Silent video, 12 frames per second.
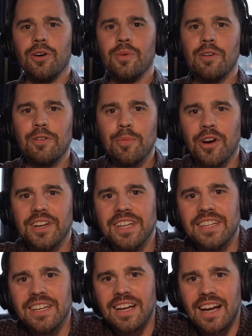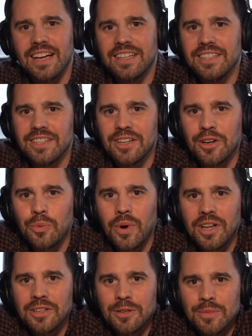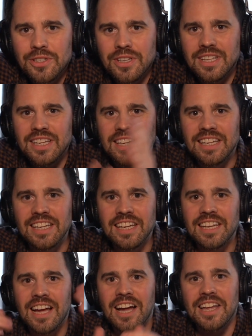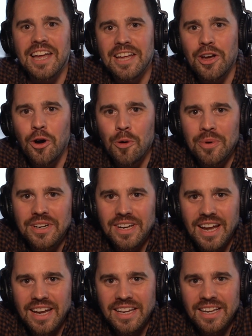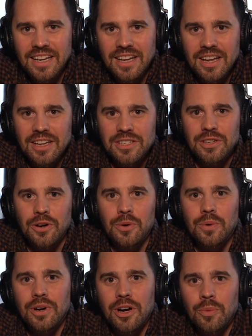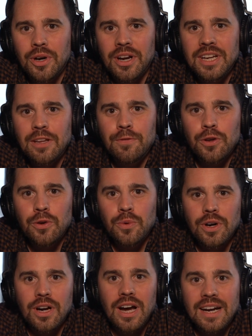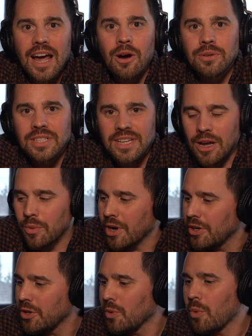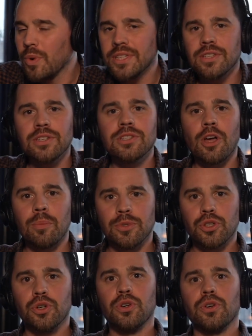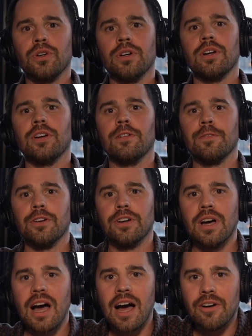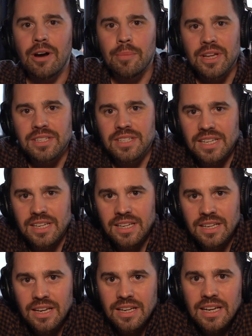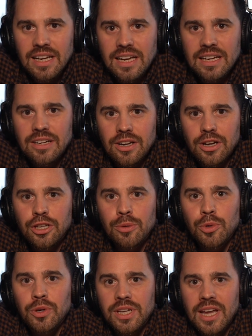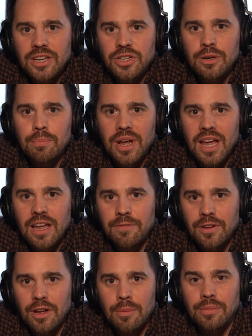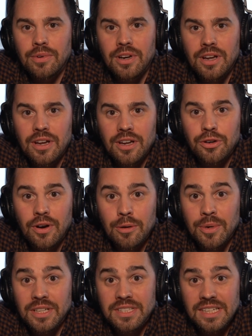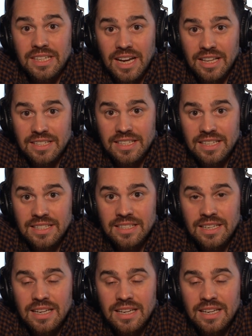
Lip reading: everybody and welcome to the EIA Open Day. So we're going to give you an hour today. We're going to do a whistle-stop tour of our MSc in Communication, Behaviour and Credibility Analysis.